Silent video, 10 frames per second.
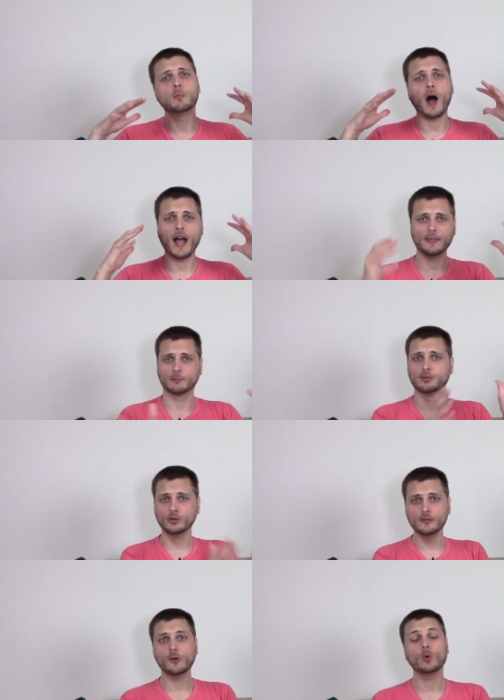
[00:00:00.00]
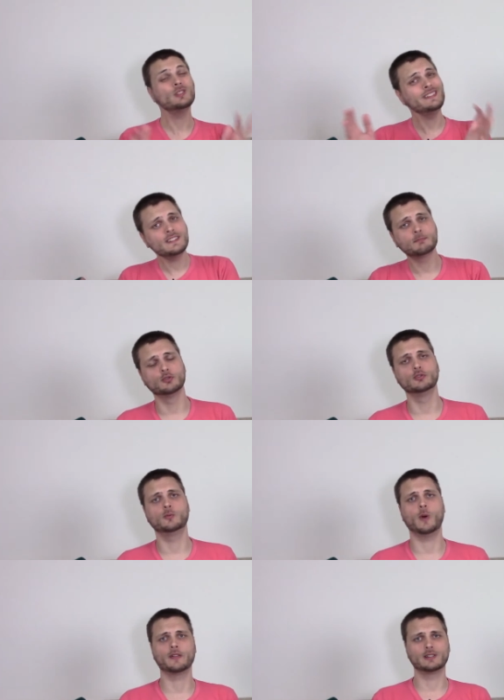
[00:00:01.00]
either prove or
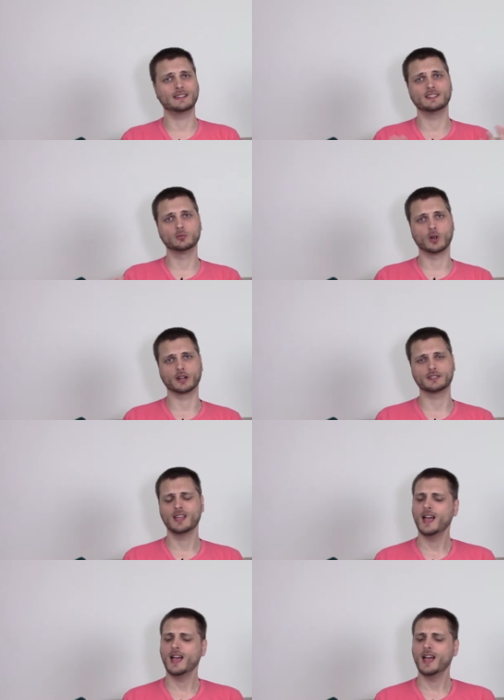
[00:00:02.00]
disprove whether or not this works.